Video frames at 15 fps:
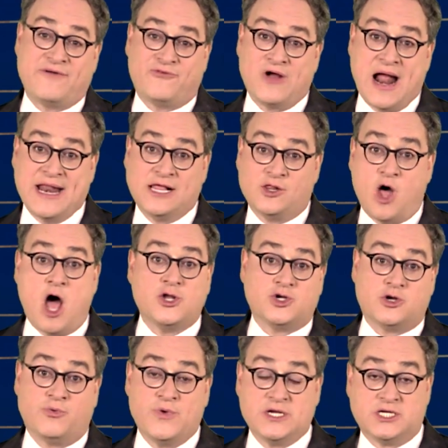for
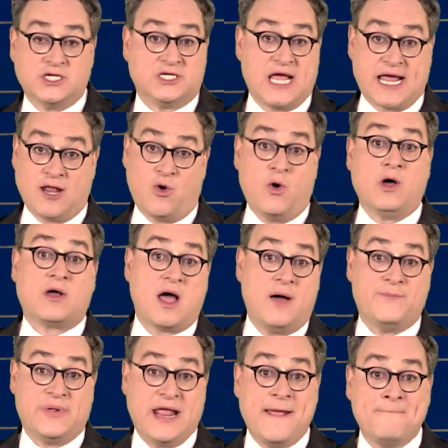ideological reasons, like an oil
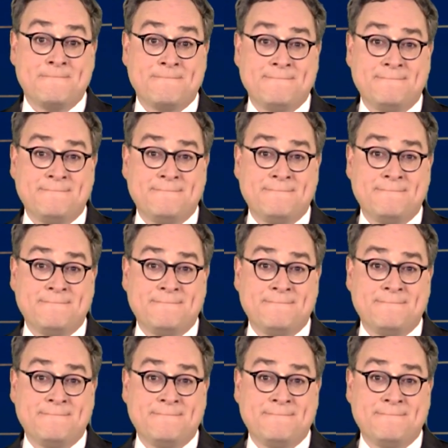company.